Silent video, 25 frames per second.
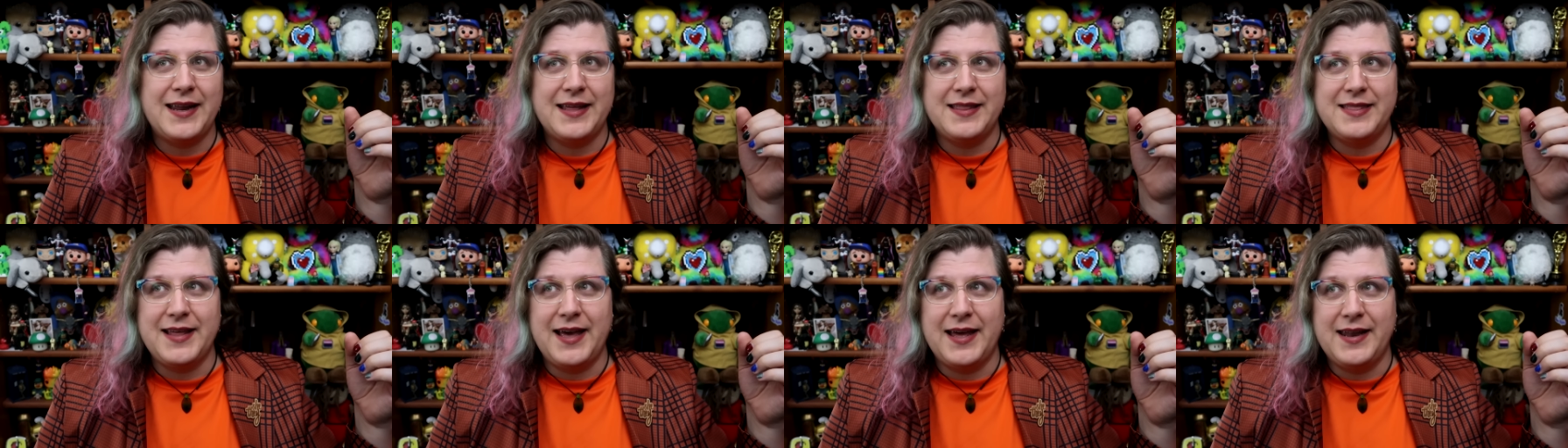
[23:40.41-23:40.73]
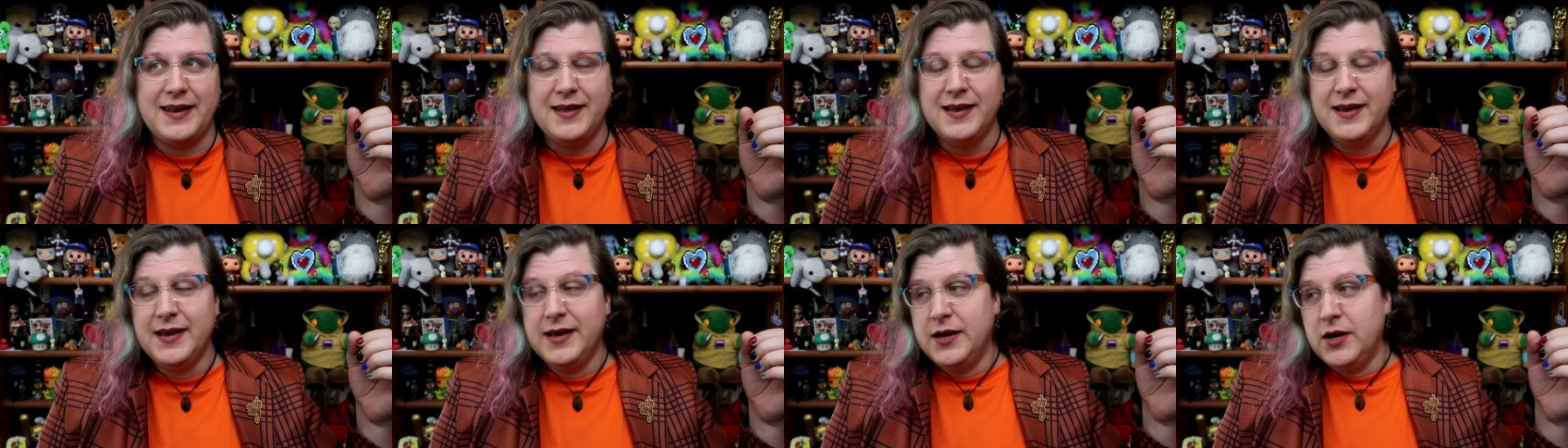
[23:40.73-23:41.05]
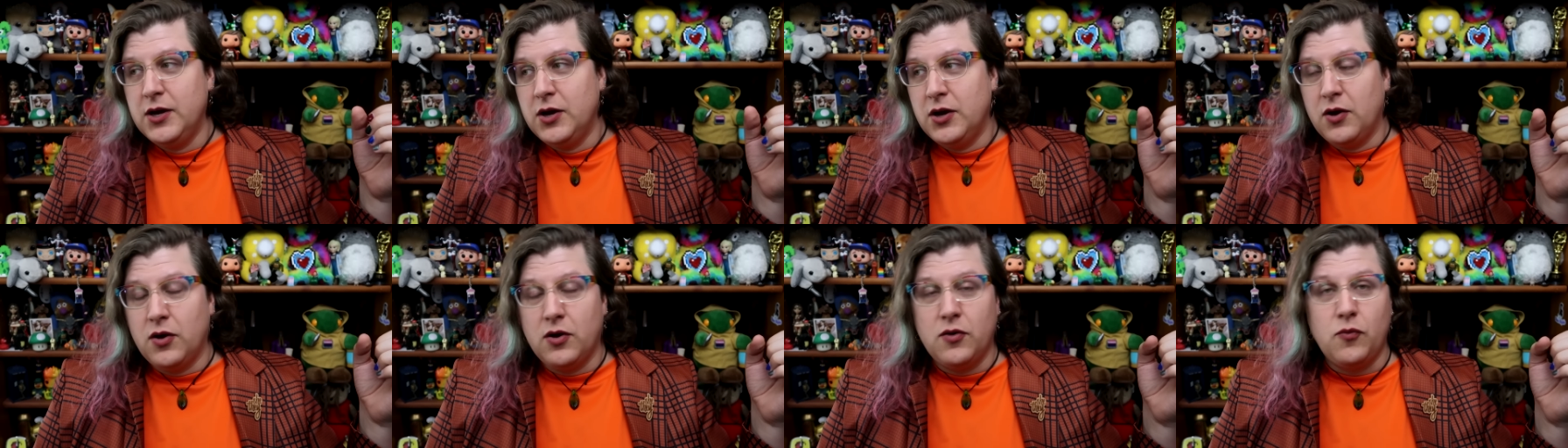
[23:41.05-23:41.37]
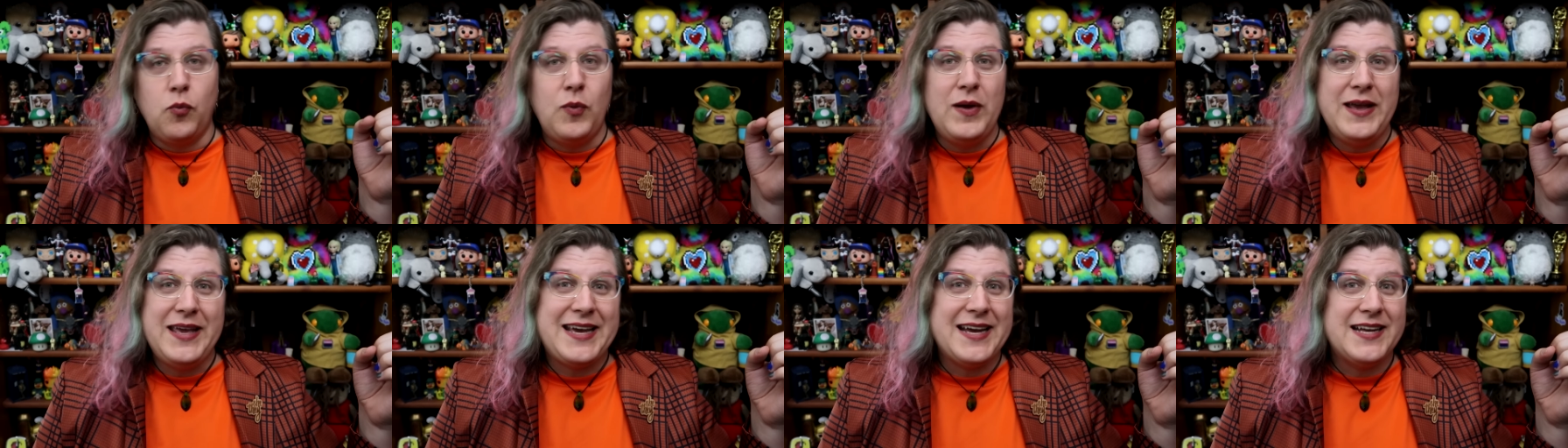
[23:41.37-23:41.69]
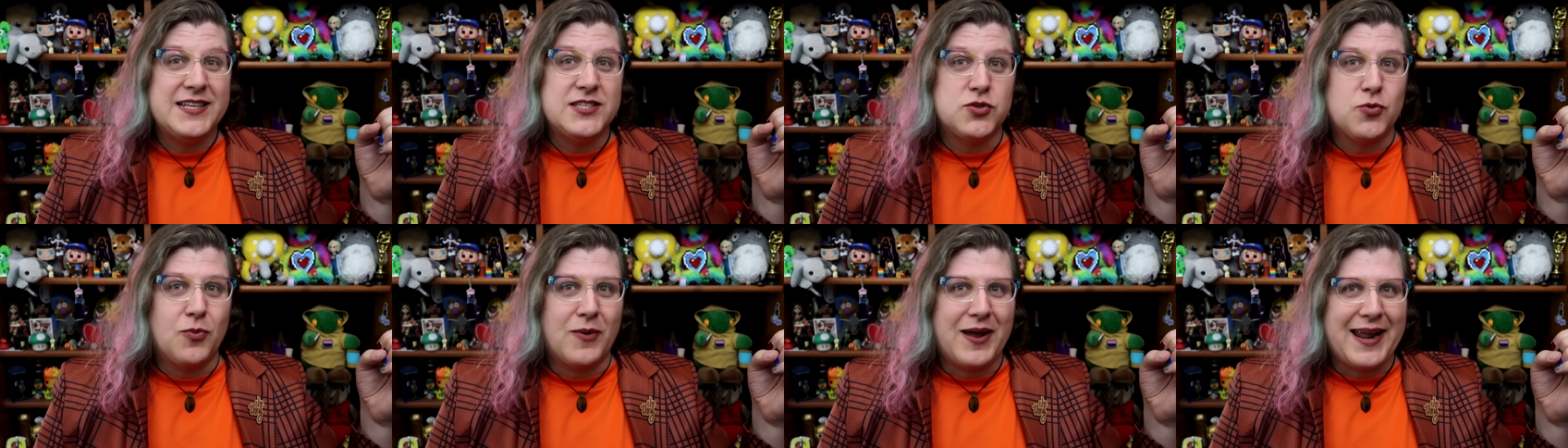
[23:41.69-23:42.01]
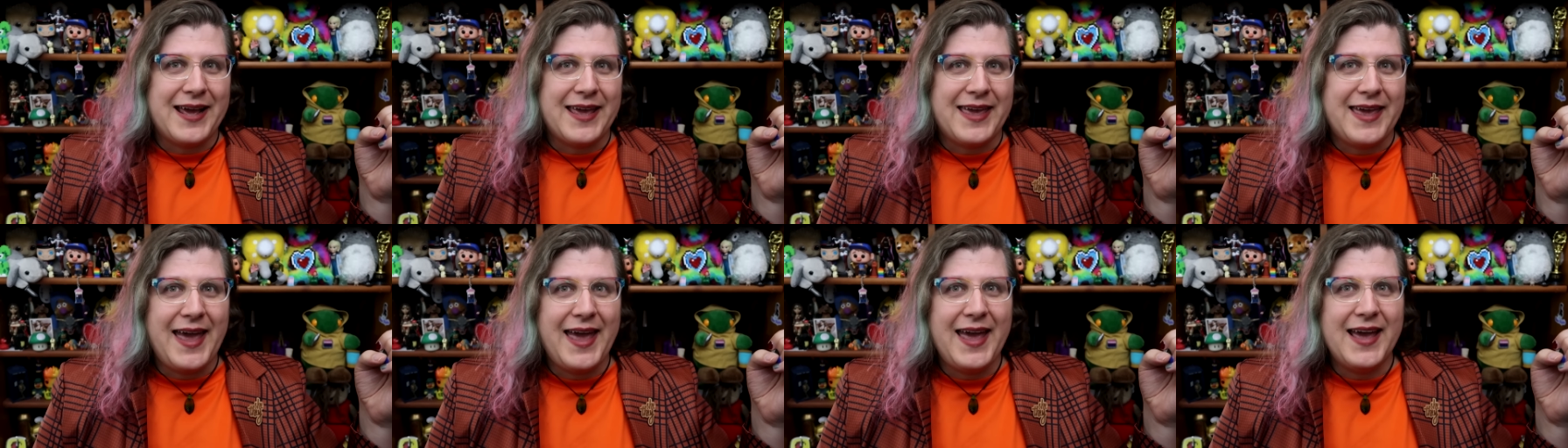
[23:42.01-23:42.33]
And then weekends when
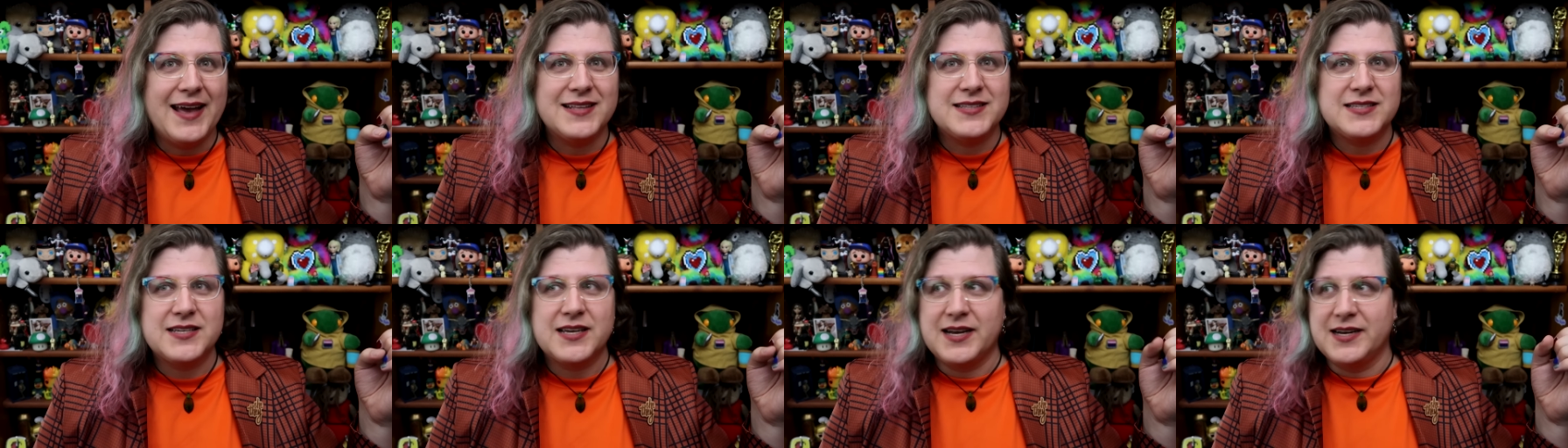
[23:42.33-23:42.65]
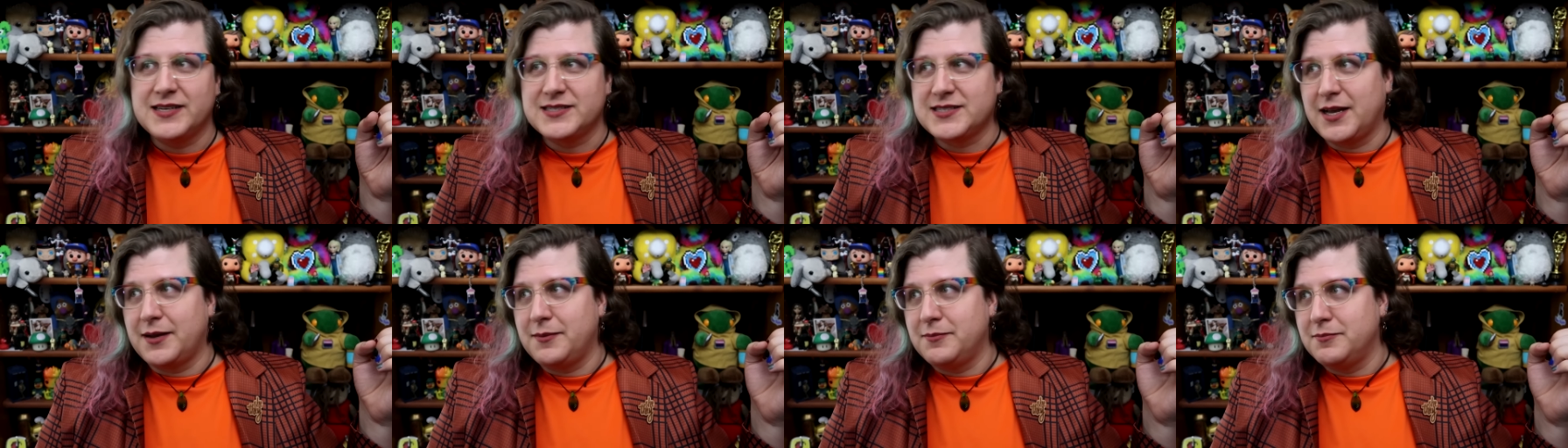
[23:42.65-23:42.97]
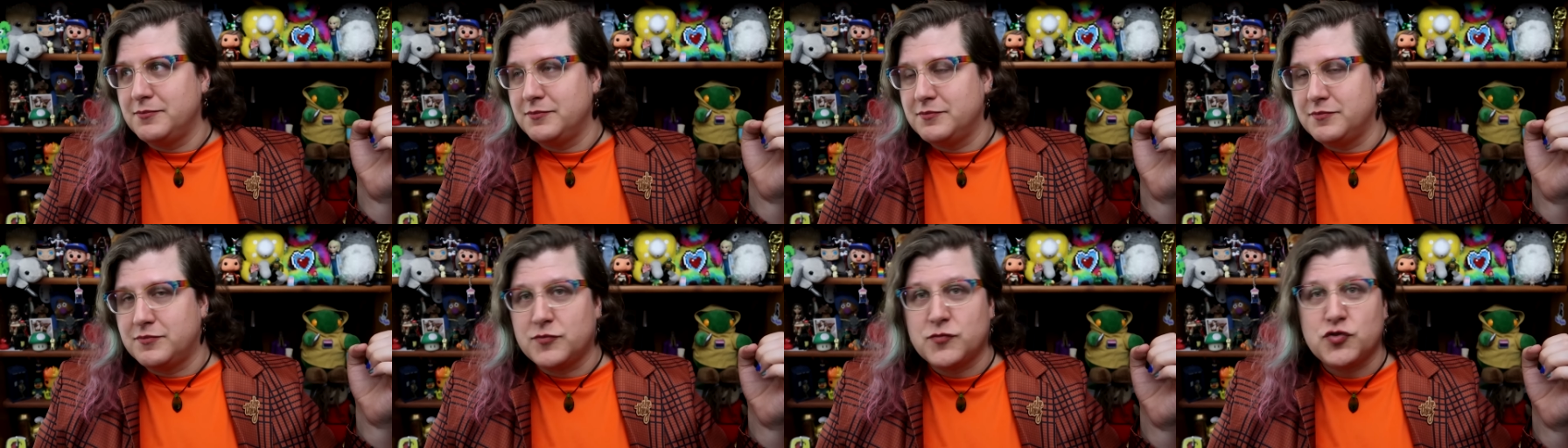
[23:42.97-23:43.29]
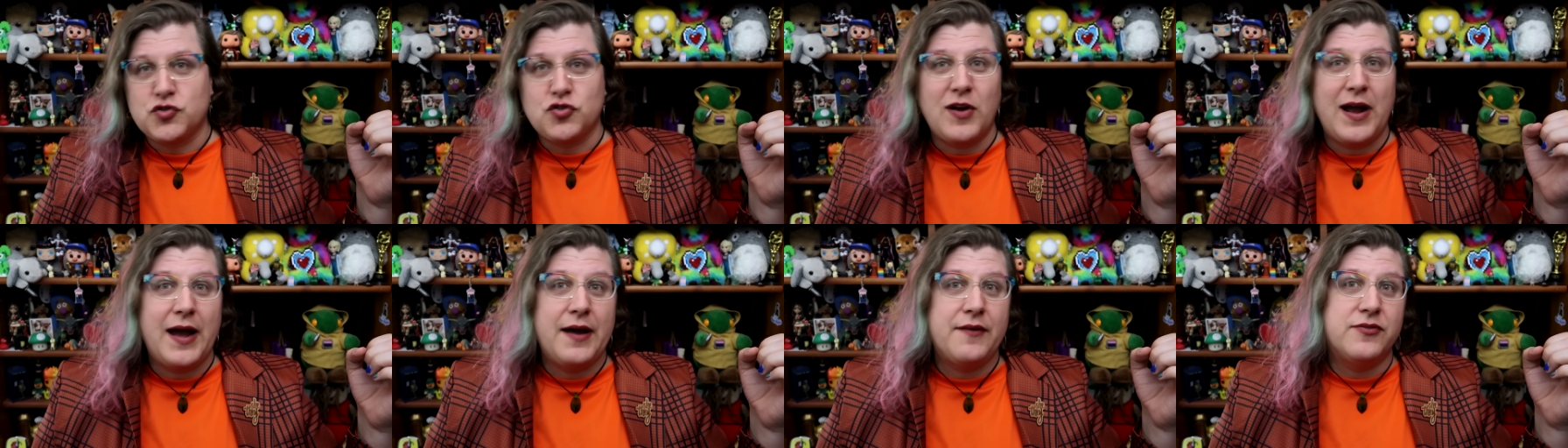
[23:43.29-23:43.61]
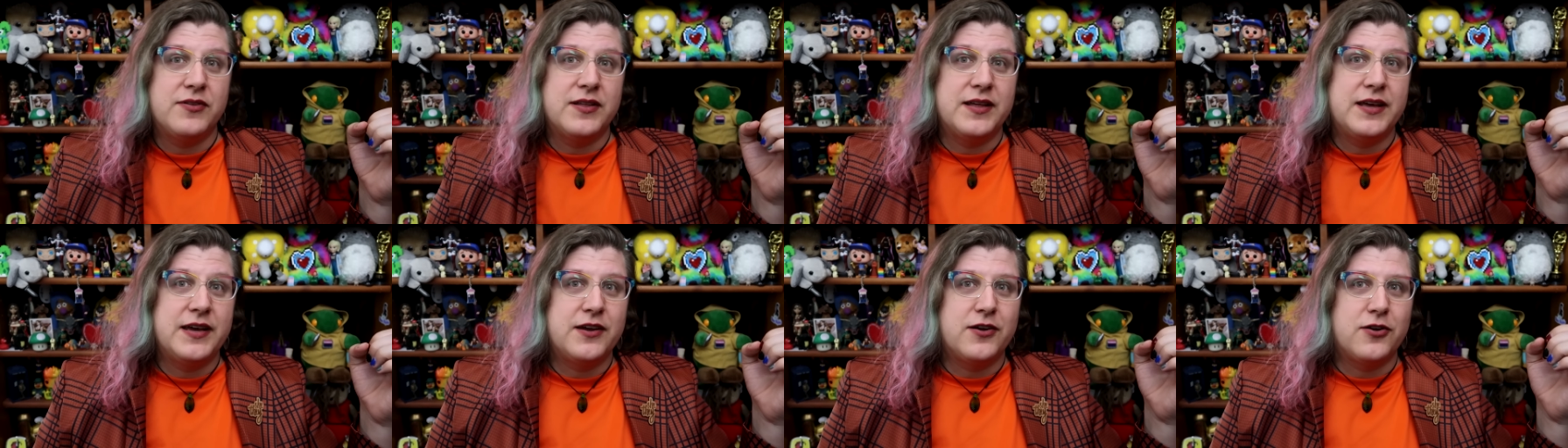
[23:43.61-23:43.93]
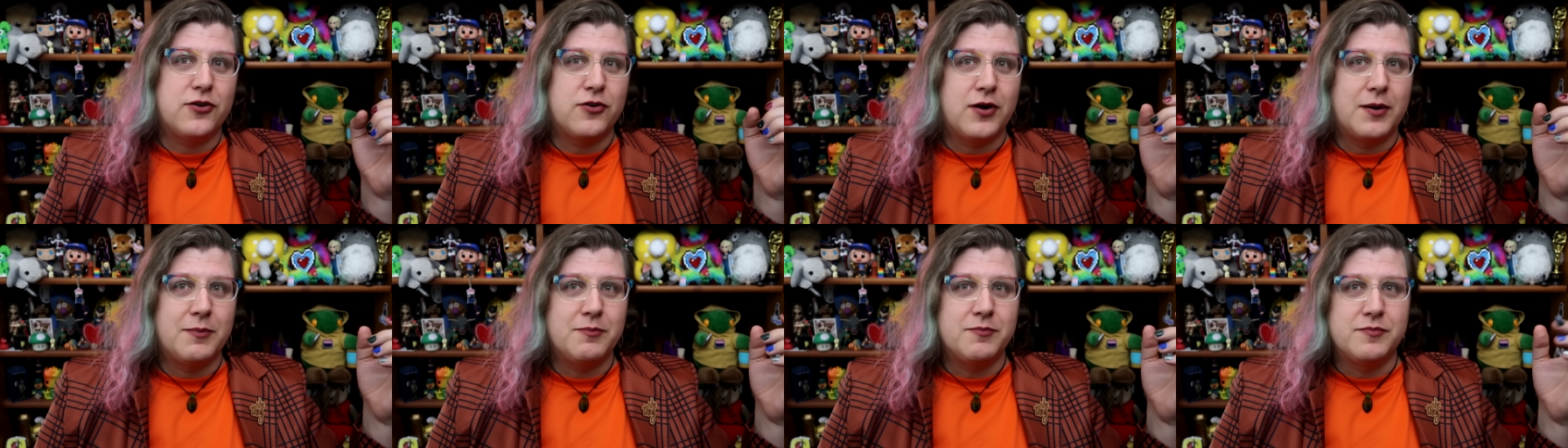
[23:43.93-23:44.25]
I can't because I'm traveling
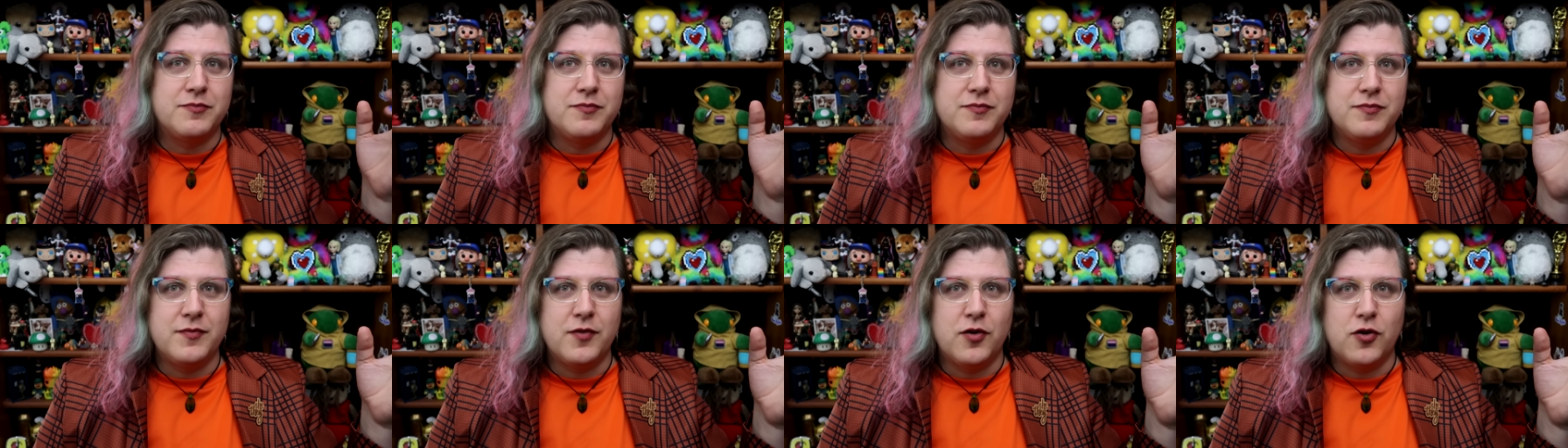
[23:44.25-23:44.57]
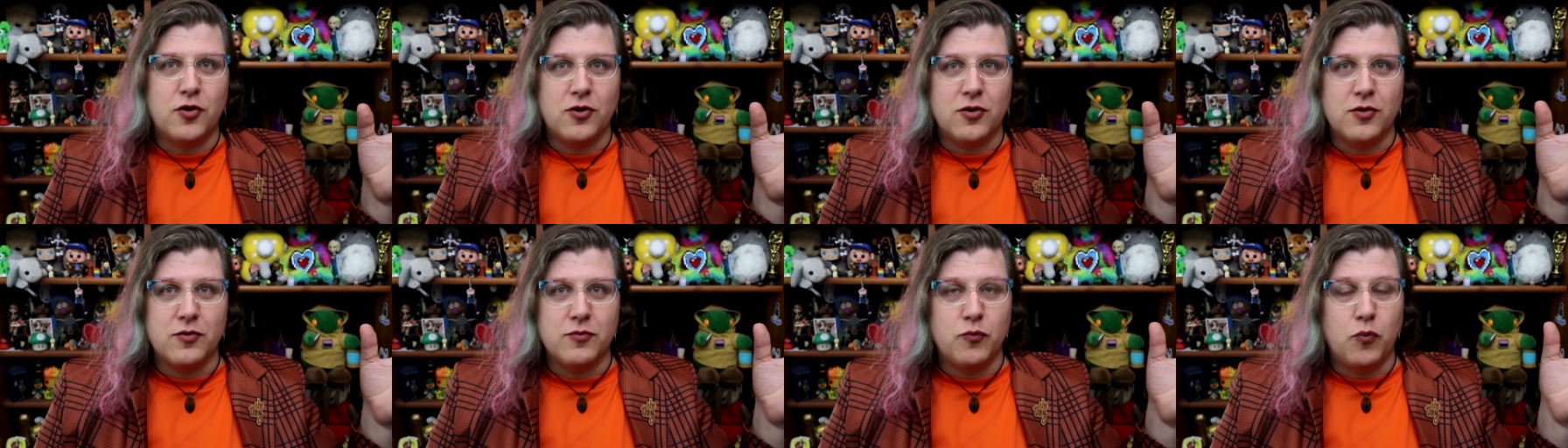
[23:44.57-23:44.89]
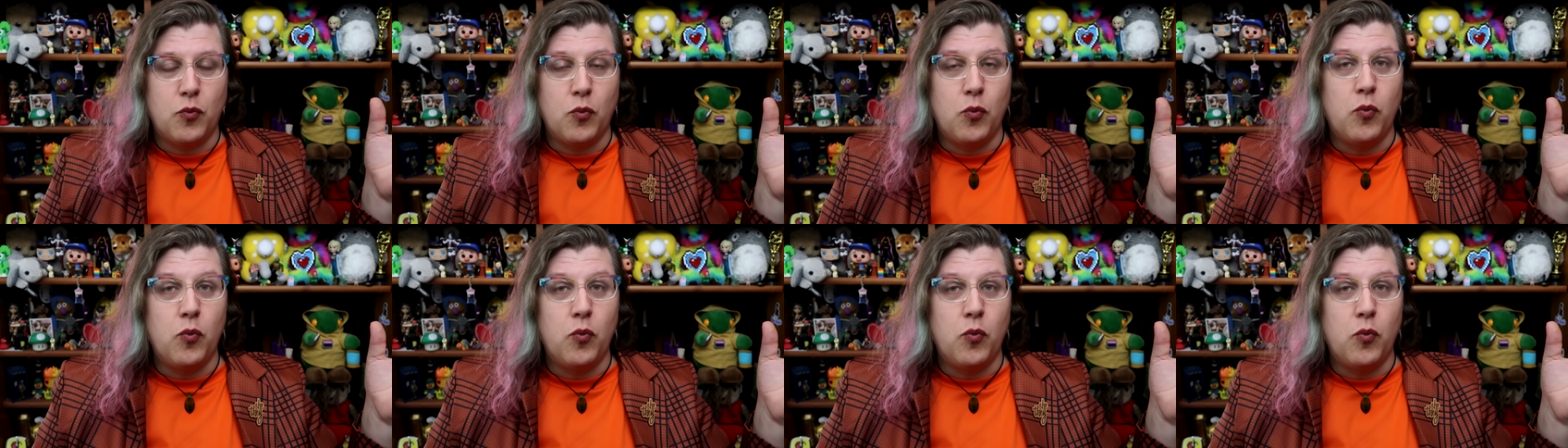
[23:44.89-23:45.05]
or I'm or